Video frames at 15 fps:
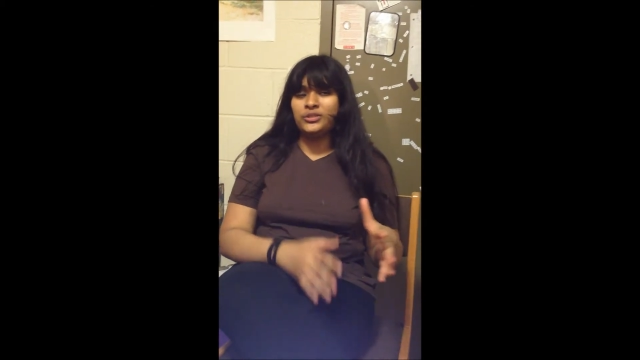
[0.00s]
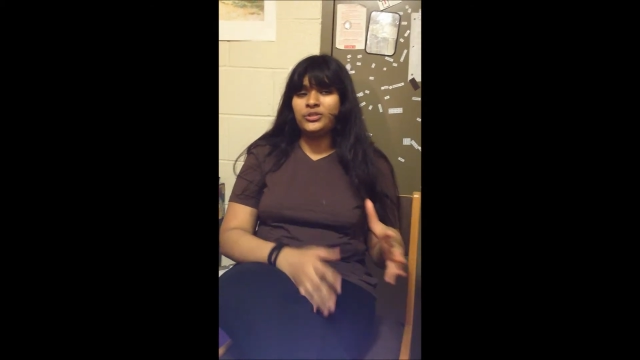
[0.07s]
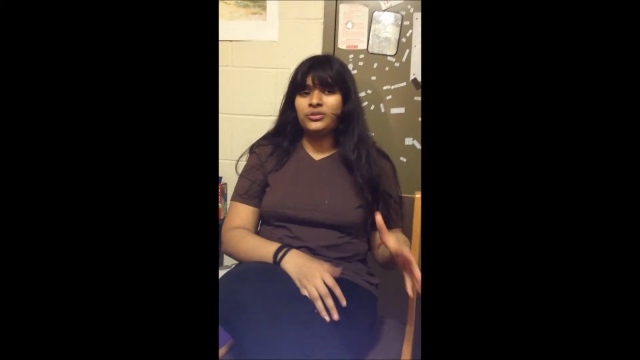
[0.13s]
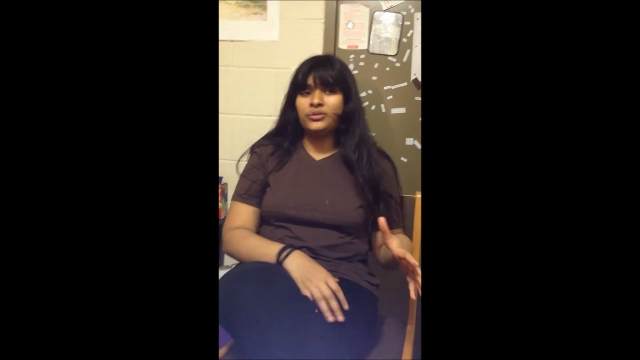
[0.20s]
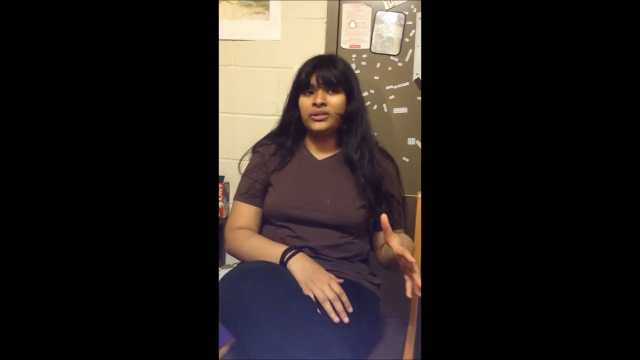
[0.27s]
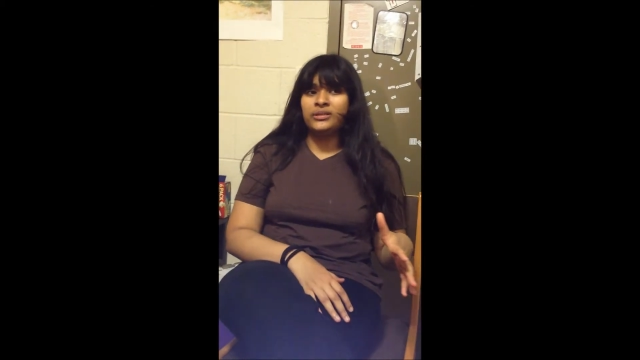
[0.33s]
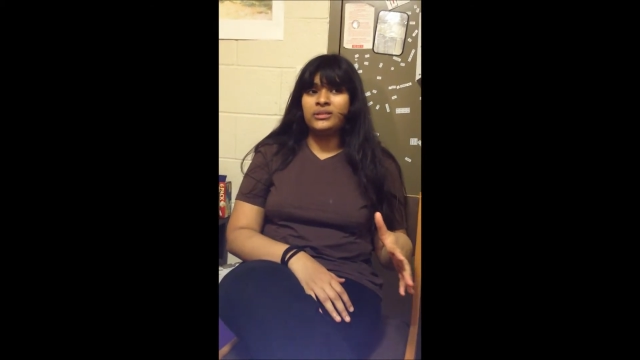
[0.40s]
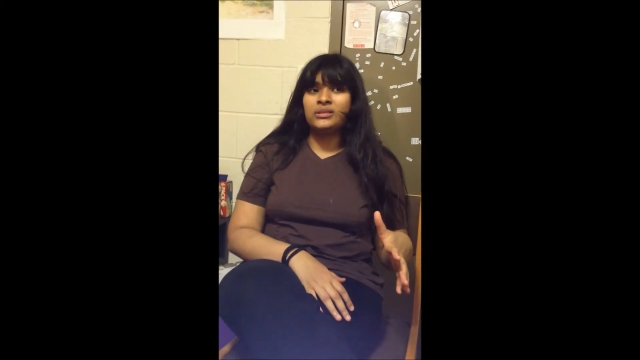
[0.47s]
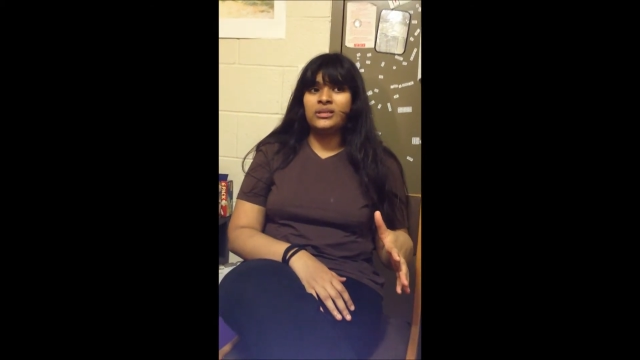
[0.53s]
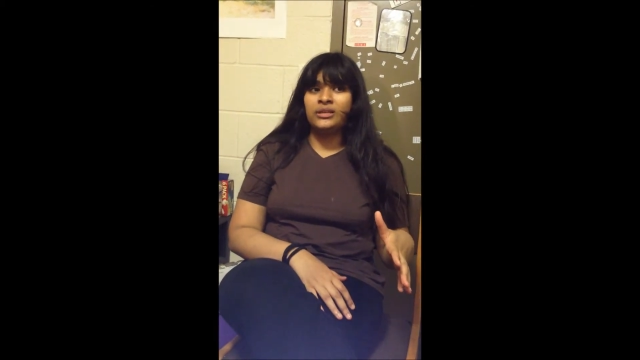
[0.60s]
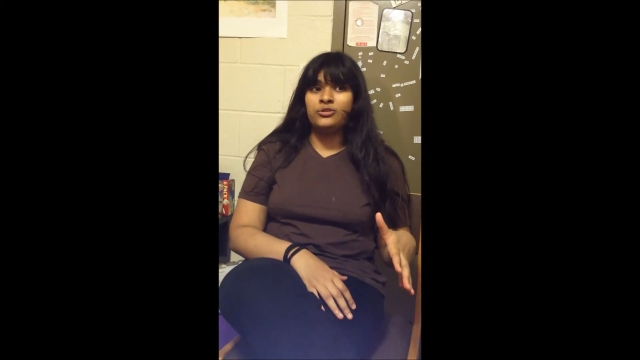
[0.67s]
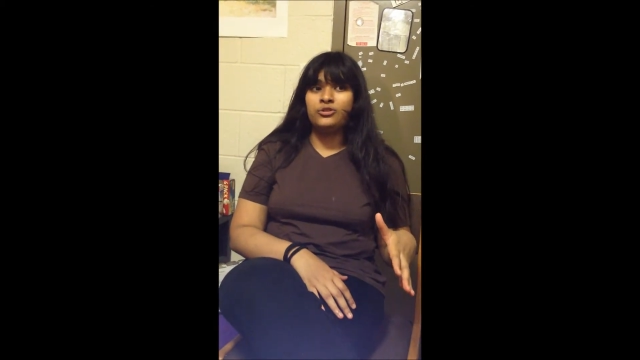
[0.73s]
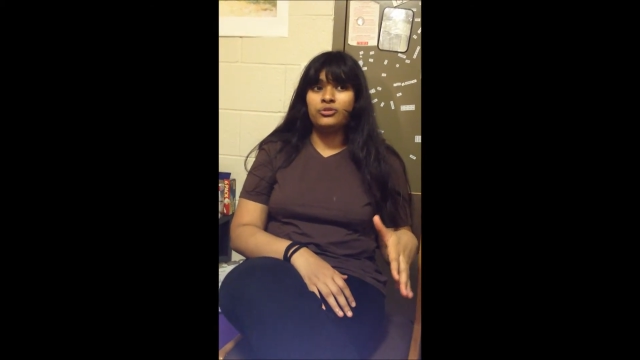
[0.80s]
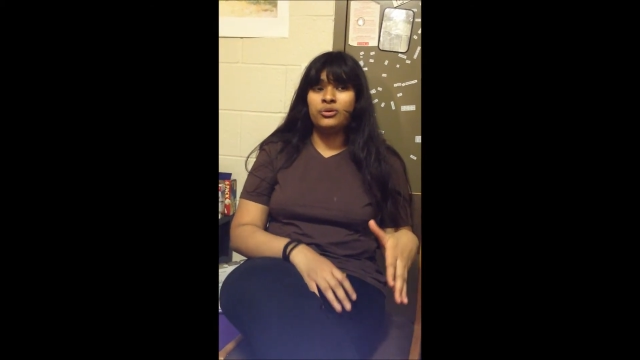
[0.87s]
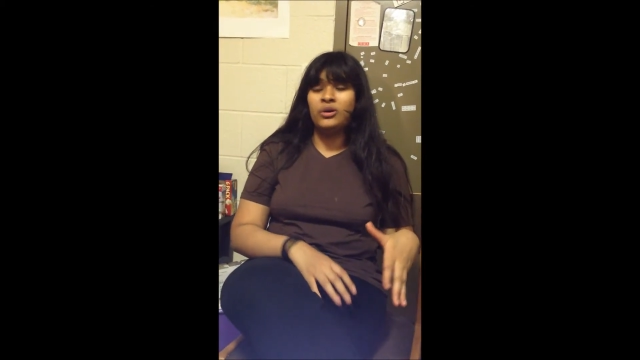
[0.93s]
students
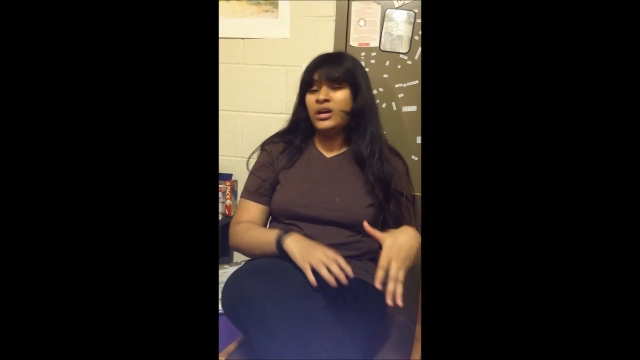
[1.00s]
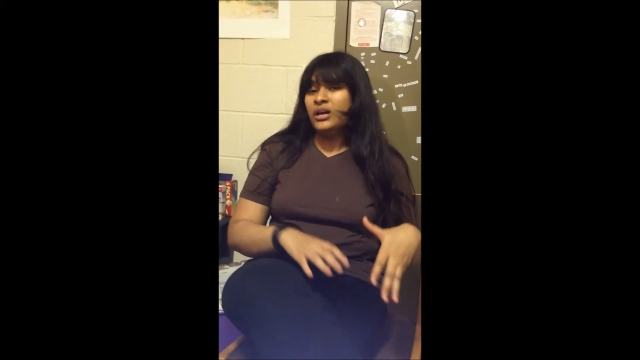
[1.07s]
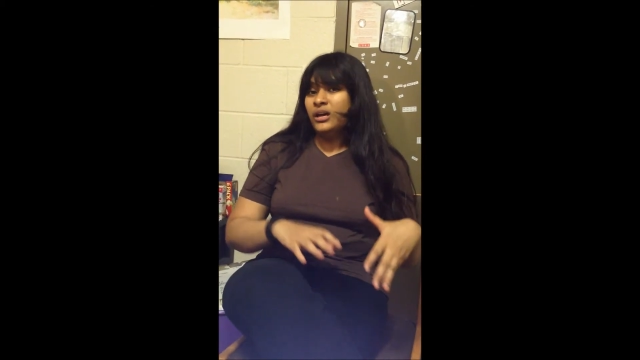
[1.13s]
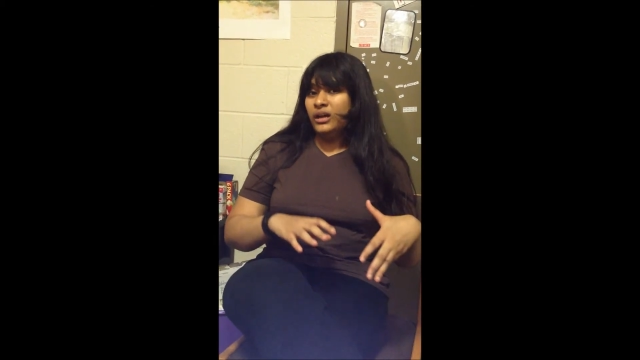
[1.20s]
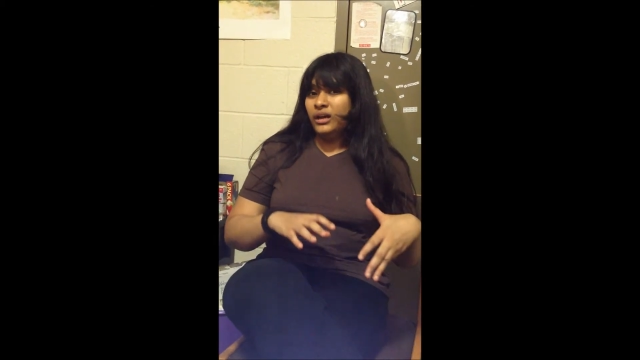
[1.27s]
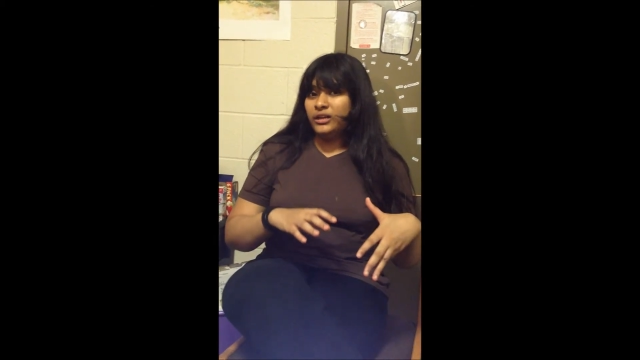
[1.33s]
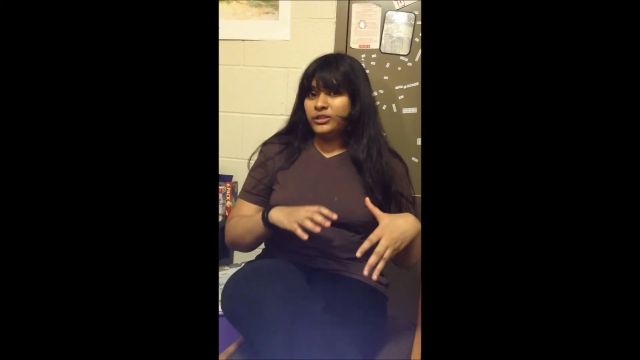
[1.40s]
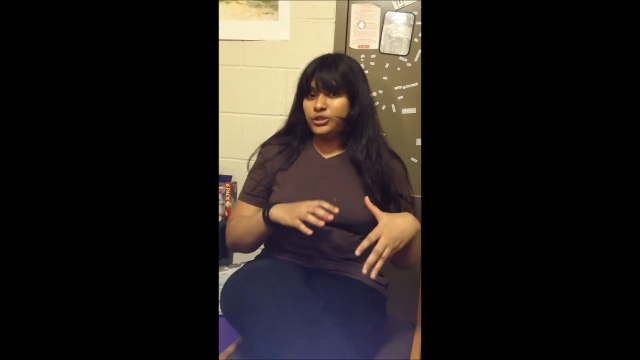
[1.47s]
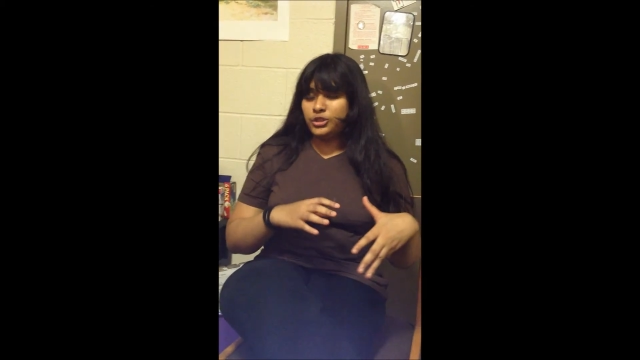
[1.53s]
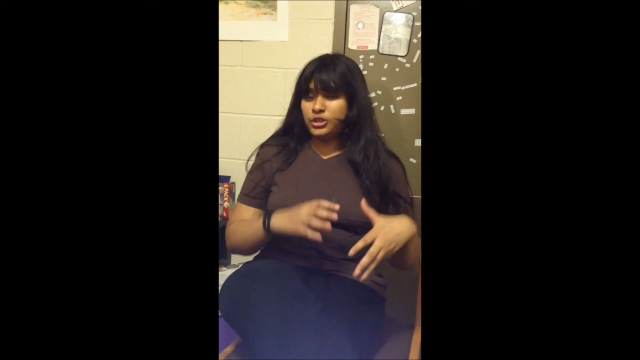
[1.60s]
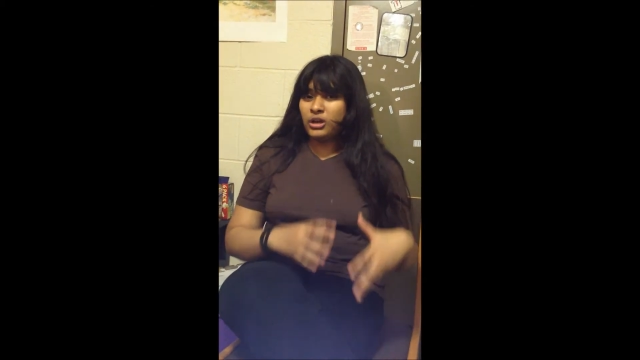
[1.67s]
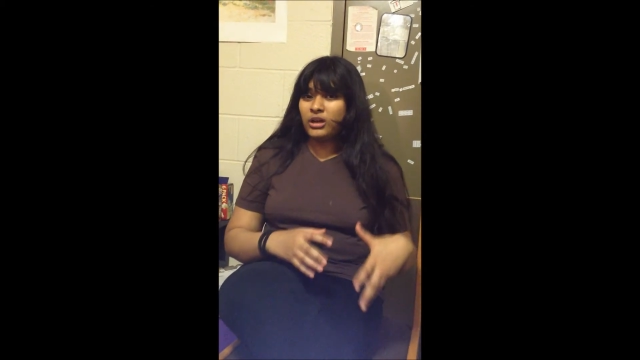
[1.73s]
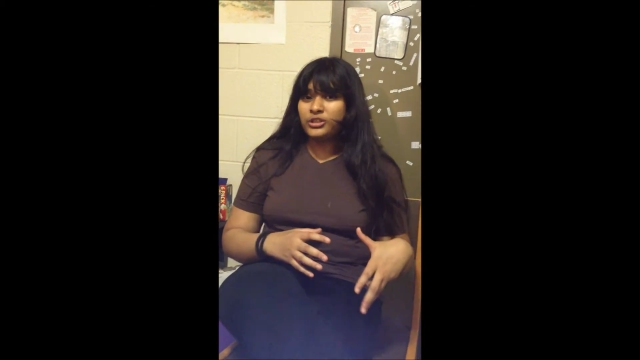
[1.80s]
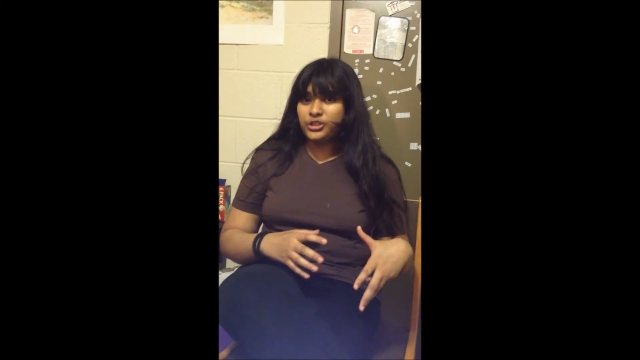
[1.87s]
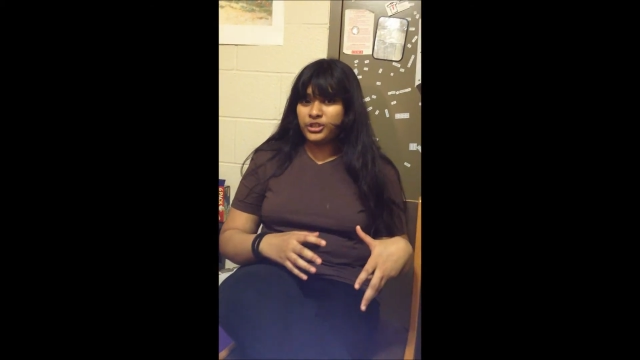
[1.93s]
into a
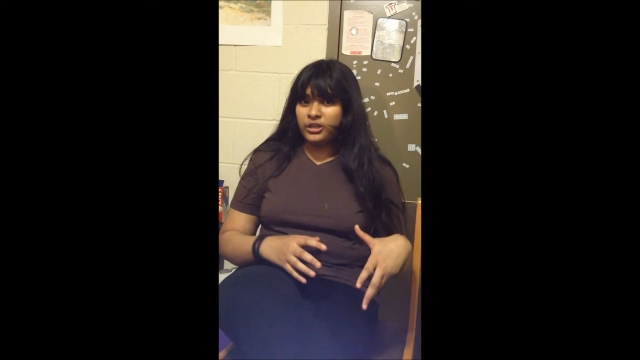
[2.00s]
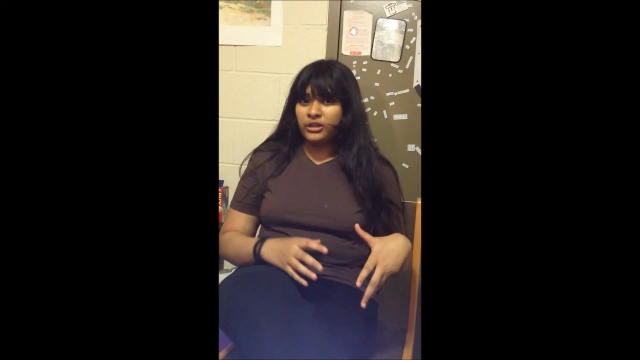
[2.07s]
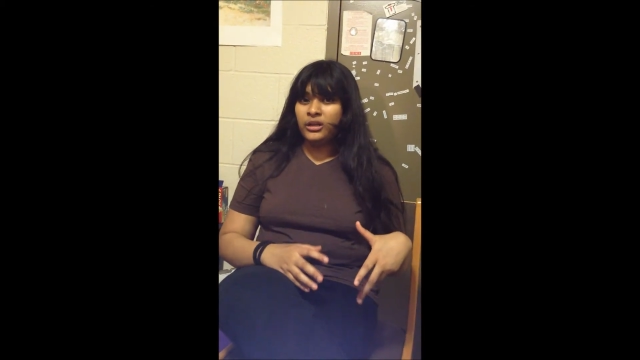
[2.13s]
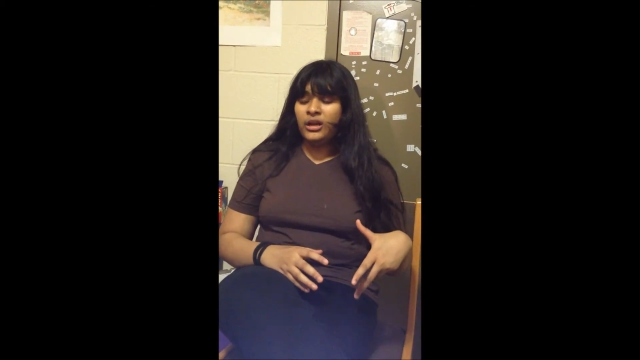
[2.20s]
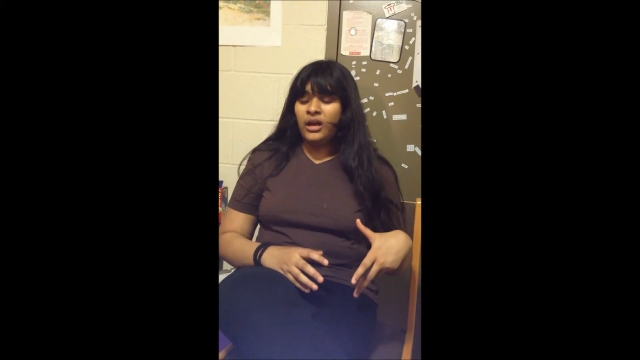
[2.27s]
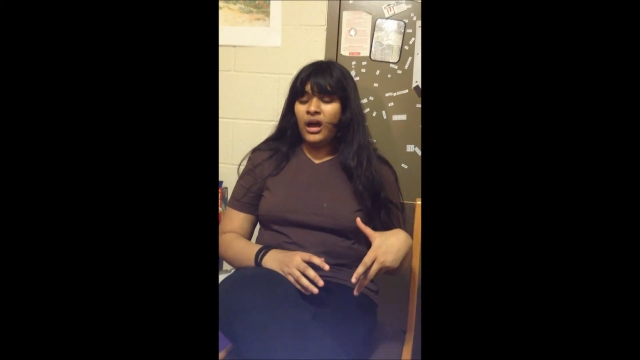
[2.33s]
structure.